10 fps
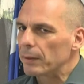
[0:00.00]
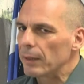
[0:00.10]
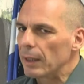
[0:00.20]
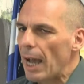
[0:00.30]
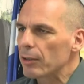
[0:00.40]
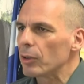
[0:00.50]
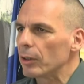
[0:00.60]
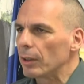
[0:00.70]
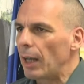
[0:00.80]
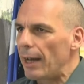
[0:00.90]
the
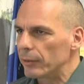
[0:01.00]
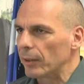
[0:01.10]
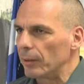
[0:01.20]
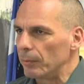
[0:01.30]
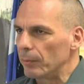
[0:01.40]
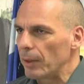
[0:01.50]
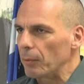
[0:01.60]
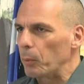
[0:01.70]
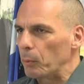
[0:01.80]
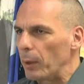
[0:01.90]
actual outcome, the,
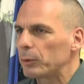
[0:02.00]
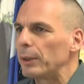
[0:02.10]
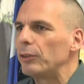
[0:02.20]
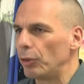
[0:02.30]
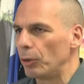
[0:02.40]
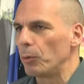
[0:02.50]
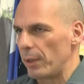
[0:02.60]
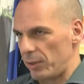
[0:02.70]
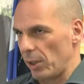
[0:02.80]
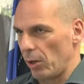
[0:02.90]
what we do with
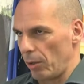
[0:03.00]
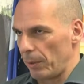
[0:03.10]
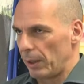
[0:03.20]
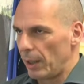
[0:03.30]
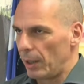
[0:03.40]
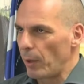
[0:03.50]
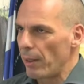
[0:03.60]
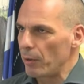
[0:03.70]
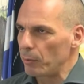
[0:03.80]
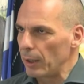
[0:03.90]
this economy, and
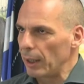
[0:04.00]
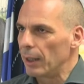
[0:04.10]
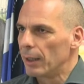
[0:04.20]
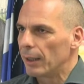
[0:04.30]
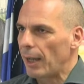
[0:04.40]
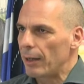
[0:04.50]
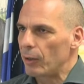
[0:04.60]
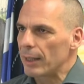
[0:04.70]
whether we carry on